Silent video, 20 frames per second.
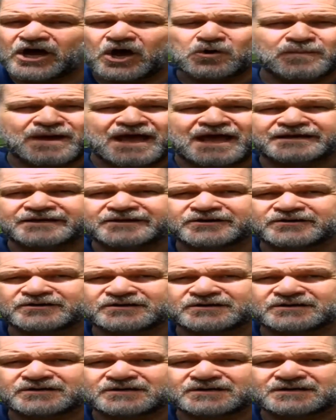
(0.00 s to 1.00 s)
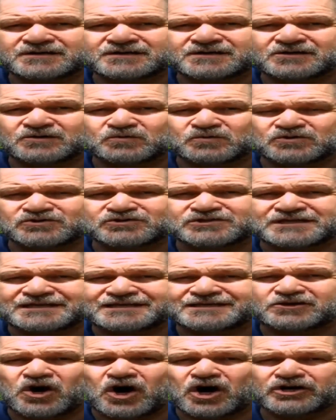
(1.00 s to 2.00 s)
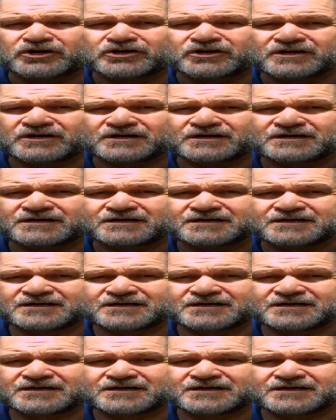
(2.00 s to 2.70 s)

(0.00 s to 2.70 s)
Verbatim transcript: no man will see God.